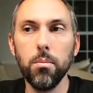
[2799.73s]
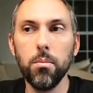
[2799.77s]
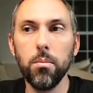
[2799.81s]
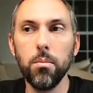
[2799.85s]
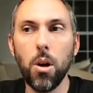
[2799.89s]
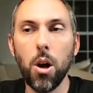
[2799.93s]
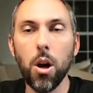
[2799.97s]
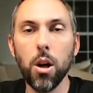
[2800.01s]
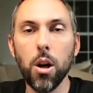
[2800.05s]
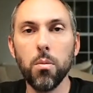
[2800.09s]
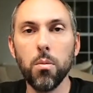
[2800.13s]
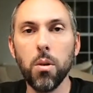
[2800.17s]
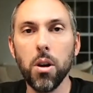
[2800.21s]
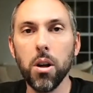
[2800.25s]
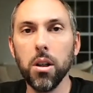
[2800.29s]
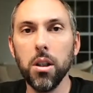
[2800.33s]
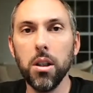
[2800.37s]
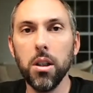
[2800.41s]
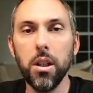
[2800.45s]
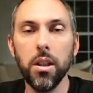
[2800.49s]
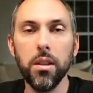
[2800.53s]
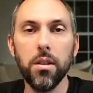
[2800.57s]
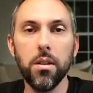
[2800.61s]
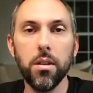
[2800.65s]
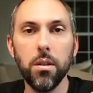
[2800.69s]
hardware
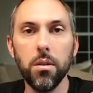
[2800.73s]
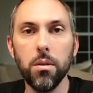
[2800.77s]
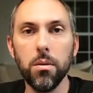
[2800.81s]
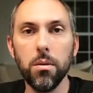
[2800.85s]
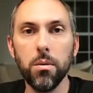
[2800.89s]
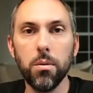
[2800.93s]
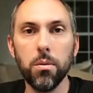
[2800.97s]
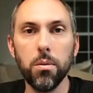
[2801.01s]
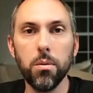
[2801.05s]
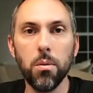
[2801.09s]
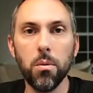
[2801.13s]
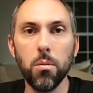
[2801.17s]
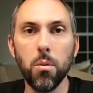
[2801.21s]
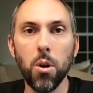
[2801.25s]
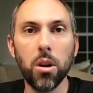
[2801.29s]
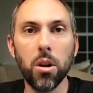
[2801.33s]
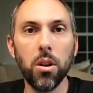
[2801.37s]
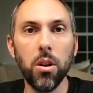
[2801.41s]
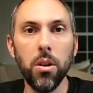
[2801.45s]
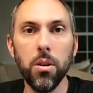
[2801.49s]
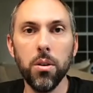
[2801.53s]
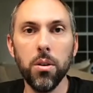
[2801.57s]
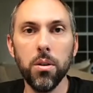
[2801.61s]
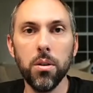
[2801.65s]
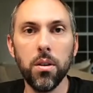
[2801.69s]
intensive
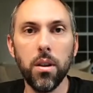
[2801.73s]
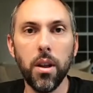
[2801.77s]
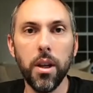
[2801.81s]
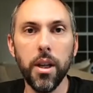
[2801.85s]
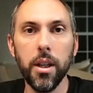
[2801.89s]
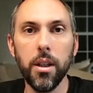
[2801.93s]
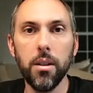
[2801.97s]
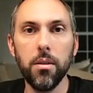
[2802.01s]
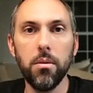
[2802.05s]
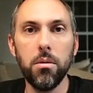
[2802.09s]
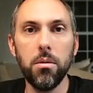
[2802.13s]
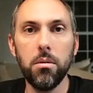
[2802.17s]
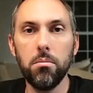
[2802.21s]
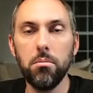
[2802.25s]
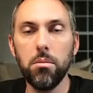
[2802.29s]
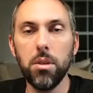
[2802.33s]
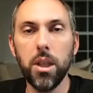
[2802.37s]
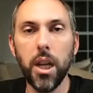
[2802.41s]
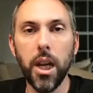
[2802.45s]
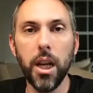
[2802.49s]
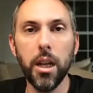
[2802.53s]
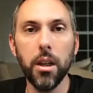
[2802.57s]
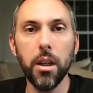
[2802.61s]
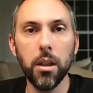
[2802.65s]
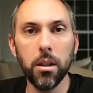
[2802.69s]
workloads like
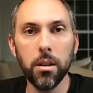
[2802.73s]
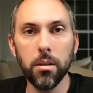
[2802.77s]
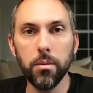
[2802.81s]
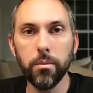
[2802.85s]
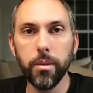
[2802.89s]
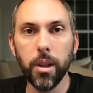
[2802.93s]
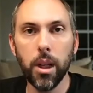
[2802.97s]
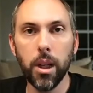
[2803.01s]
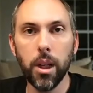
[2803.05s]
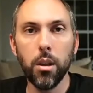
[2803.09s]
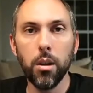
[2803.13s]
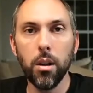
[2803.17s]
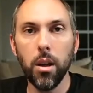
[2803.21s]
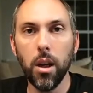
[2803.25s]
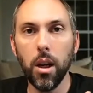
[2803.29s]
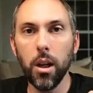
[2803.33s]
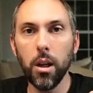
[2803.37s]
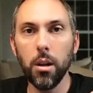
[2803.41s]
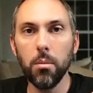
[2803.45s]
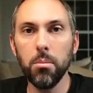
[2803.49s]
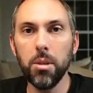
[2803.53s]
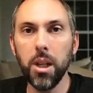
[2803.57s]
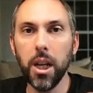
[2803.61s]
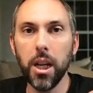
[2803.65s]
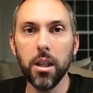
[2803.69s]
data
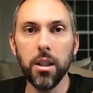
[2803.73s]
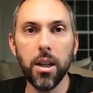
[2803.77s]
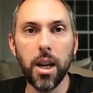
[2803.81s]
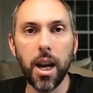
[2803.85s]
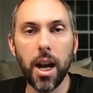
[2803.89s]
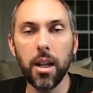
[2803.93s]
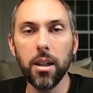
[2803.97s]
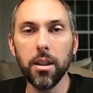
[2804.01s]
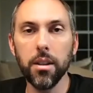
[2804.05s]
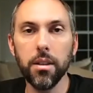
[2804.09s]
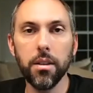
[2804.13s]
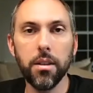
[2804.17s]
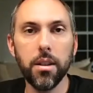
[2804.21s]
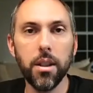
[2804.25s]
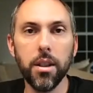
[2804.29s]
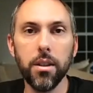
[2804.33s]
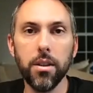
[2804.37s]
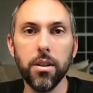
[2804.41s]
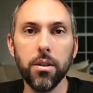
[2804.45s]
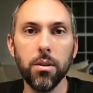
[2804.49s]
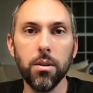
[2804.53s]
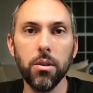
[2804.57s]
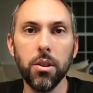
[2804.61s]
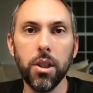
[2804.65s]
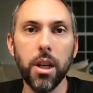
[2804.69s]

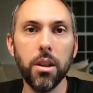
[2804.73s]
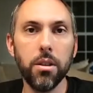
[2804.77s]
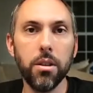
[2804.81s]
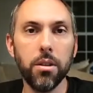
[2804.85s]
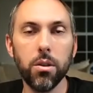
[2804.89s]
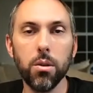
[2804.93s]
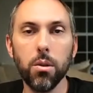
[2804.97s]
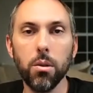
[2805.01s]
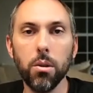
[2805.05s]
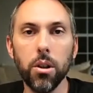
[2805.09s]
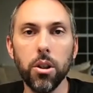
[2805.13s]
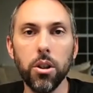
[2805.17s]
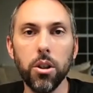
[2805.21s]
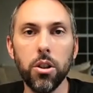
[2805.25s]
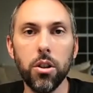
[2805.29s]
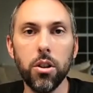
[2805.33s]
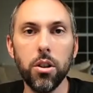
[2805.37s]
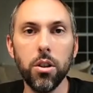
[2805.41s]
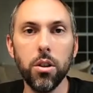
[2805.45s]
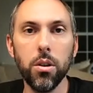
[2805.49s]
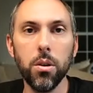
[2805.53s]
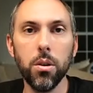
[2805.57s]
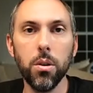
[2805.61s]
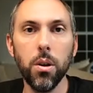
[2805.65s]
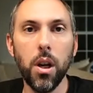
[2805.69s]
analysis or data storage
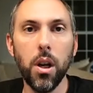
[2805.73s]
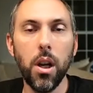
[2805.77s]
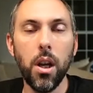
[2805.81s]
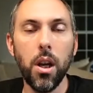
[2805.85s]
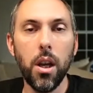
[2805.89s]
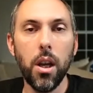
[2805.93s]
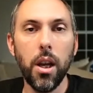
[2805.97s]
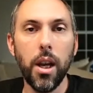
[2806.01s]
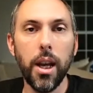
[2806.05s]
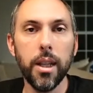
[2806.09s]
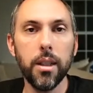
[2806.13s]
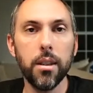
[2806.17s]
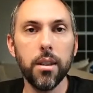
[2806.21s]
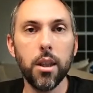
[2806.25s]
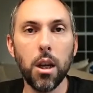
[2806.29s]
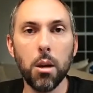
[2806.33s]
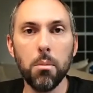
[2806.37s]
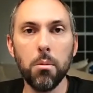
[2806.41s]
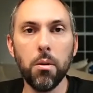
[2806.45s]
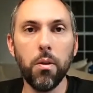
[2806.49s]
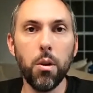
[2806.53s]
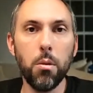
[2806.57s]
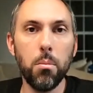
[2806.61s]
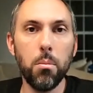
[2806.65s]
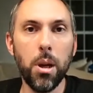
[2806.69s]
to. And some
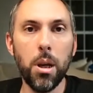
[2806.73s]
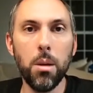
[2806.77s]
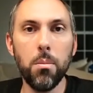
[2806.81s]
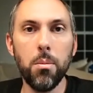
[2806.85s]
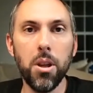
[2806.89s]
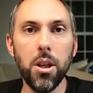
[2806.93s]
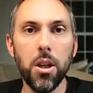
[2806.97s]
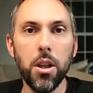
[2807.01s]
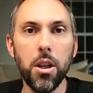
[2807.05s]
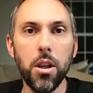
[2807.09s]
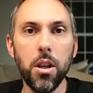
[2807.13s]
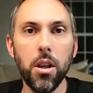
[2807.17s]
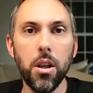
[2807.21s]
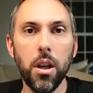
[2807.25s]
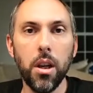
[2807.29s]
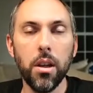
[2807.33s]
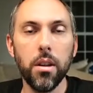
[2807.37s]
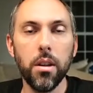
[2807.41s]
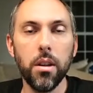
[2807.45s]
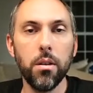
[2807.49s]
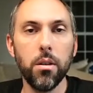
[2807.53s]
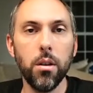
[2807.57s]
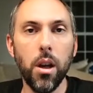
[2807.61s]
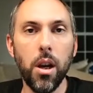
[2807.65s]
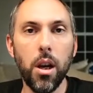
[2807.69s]
of it may be
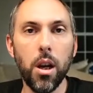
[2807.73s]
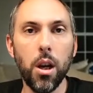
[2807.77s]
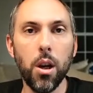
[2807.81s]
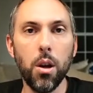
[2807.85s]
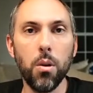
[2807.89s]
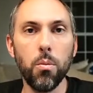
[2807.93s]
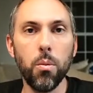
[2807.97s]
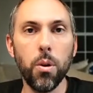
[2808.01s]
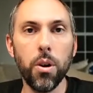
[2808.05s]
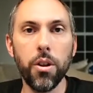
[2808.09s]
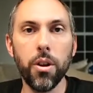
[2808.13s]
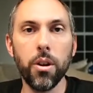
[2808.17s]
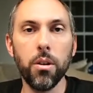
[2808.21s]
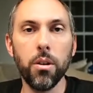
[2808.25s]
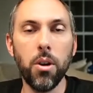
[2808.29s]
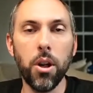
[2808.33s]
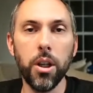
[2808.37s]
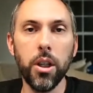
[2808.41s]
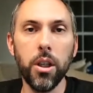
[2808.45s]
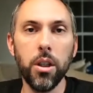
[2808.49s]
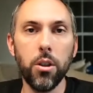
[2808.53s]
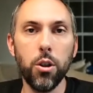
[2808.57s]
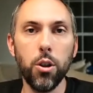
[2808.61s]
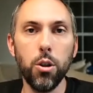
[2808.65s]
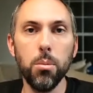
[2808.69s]
where they're
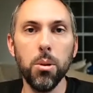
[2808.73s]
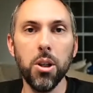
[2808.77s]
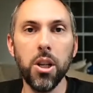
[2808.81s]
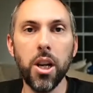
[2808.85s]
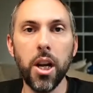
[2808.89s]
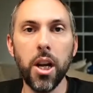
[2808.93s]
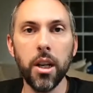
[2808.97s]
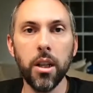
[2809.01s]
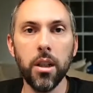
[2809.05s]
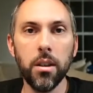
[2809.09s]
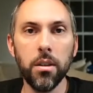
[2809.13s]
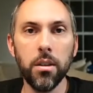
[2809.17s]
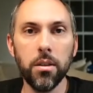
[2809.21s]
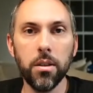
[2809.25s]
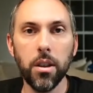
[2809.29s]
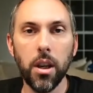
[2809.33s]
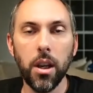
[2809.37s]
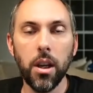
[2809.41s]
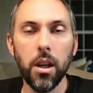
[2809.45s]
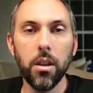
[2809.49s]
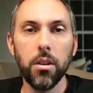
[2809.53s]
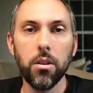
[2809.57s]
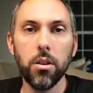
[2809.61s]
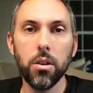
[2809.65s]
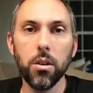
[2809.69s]
running Kubernetes
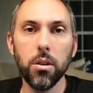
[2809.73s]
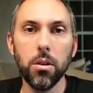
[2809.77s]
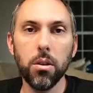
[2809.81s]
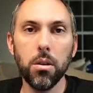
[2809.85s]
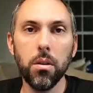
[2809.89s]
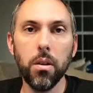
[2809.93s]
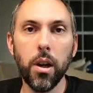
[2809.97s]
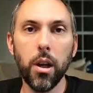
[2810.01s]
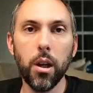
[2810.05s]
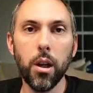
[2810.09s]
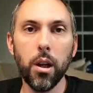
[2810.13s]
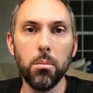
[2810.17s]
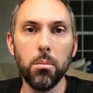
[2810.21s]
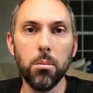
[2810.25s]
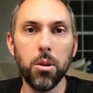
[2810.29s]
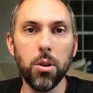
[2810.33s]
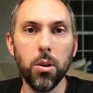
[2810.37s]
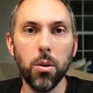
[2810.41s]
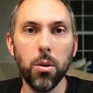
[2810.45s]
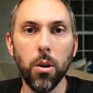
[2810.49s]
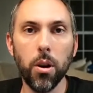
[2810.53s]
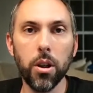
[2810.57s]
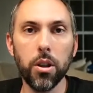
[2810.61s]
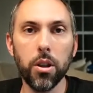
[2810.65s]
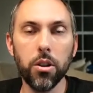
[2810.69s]
to
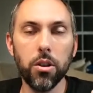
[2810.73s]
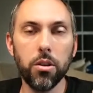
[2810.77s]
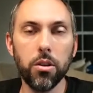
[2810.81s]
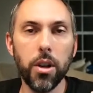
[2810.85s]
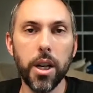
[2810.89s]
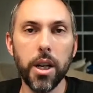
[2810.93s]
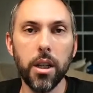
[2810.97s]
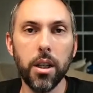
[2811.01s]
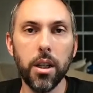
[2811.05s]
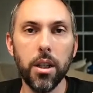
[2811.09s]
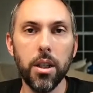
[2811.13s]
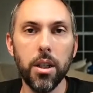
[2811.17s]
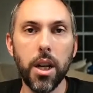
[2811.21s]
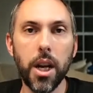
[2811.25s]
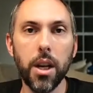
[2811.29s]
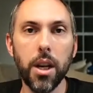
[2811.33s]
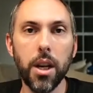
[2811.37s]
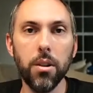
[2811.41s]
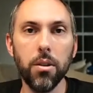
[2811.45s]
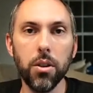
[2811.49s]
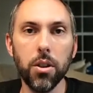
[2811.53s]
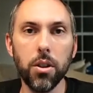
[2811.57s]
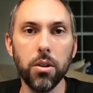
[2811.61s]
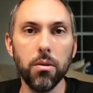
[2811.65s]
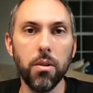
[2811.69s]
orchestrate
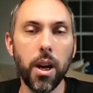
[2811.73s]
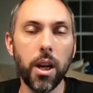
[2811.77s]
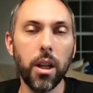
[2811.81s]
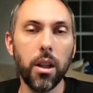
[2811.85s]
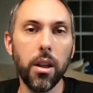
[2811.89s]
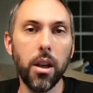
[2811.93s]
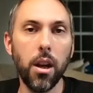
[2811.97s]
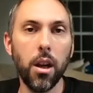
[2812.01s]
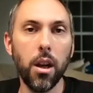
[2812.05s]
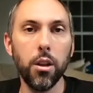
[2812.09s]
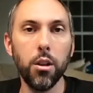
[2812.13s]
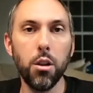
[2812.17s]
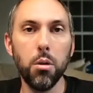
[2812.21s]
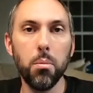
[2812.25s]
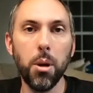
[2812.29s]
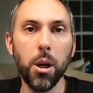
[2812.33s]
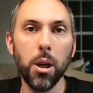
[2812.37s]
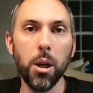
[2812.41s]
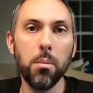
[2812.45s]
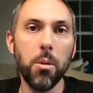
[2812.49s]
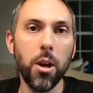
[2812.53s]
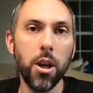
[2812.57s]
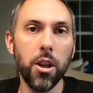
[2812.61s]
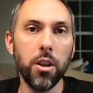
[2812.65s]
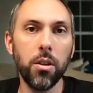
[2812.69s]
containers directly onto
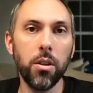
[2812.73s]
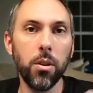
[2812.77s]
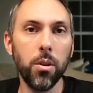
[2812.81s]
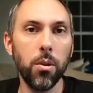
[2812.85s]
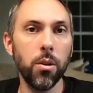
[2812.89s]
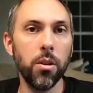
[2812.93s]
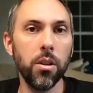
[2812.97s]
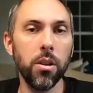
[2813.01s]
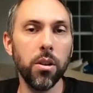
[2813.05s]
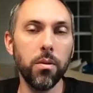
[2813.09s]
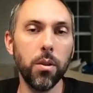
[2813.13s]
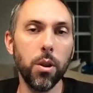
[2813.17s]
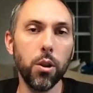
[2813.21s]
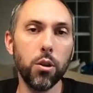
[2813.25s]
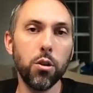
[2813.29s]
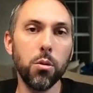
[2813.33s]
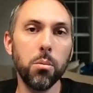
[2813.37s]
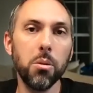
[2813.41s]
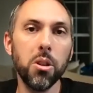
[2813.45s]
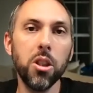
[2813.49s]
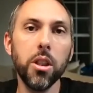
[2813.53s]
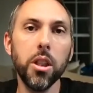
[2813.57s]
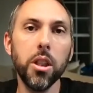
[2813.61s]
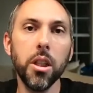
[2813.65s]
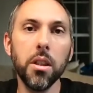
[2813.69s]
bare metal or in virtual
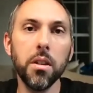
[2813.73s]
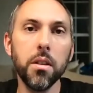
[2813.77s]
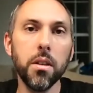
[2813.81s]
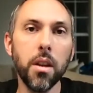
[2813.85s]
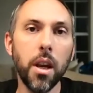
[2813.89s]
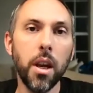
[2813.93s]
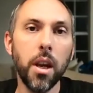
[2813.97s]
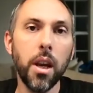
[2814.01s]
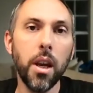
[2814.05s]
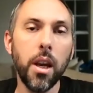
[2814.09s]
machines.